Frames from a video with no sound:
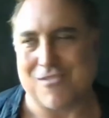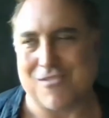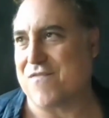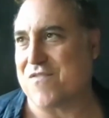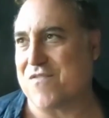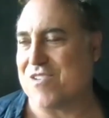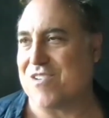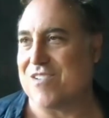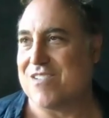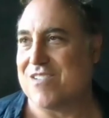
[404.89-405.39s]
You
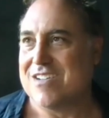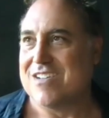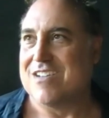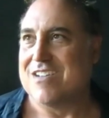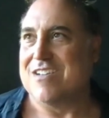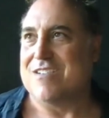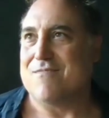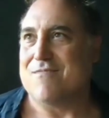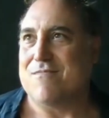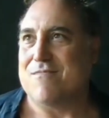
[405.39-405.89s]
have to,
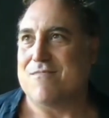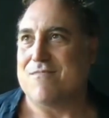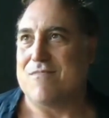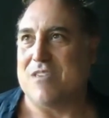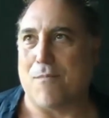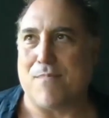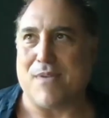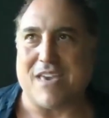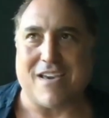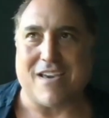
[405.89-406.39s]

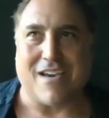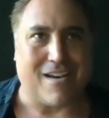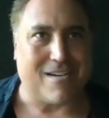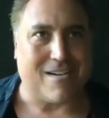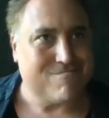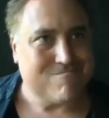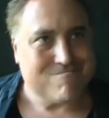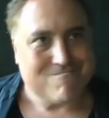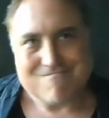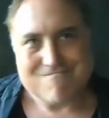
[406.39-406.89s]
you know, be
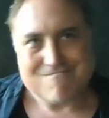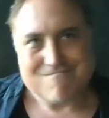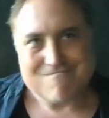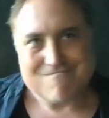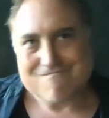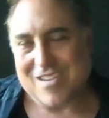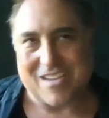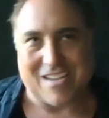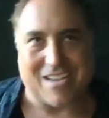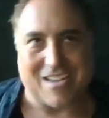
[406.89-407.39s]
a
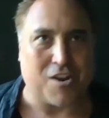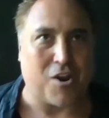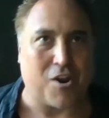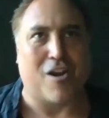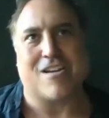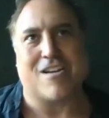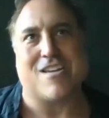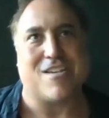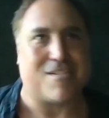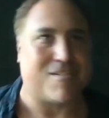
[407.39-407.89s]

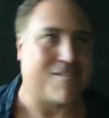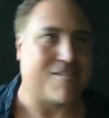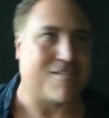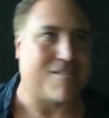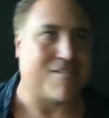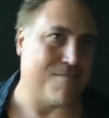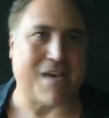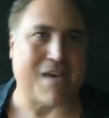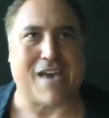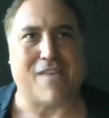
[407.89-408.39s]
an
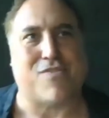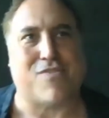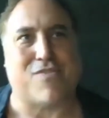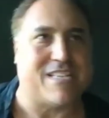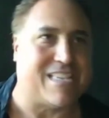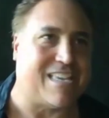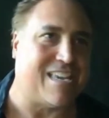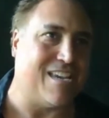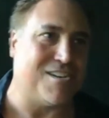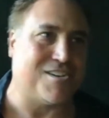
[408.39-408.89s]
artist, a
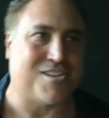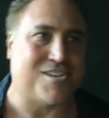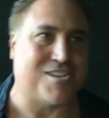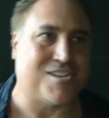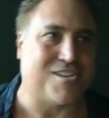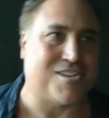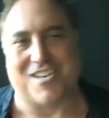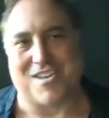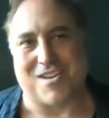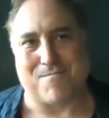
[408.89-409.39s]

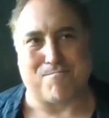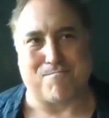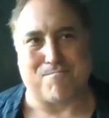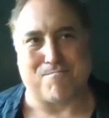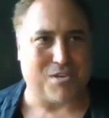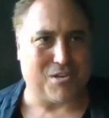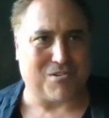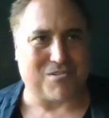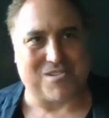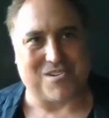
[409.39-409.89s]
mathematician, a
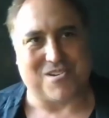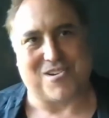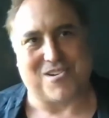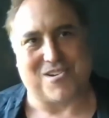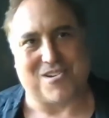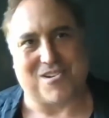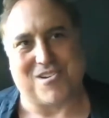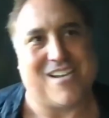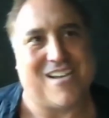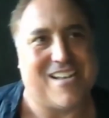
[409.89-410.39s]

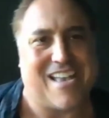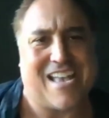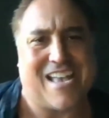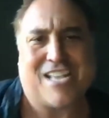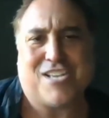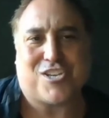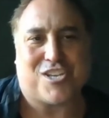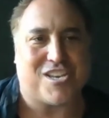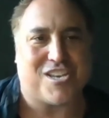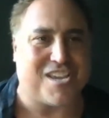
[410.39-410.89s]
builder, a
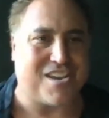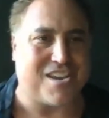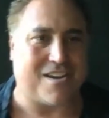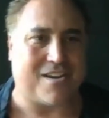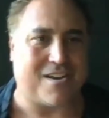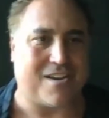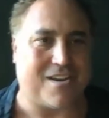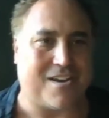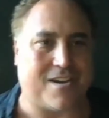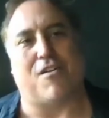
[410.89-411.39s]

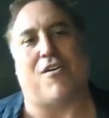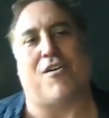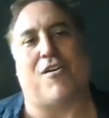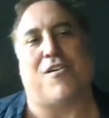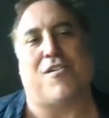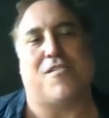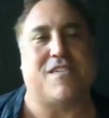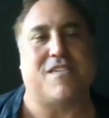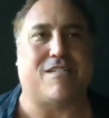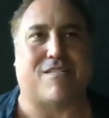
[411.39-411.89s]
engineer,
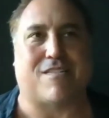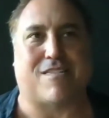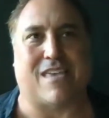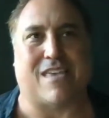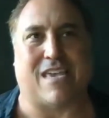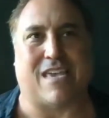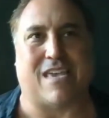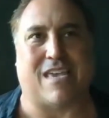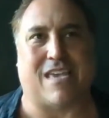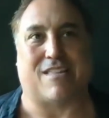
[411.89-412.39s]
all
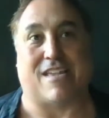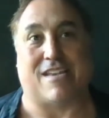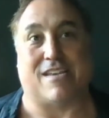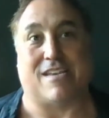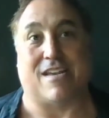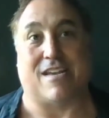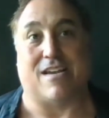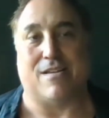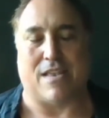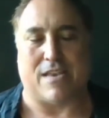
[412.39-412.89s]
these things,
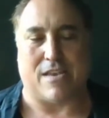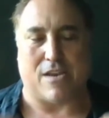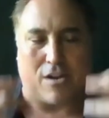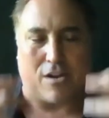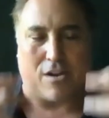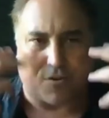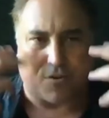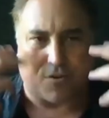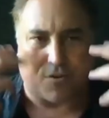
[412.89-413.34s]
and and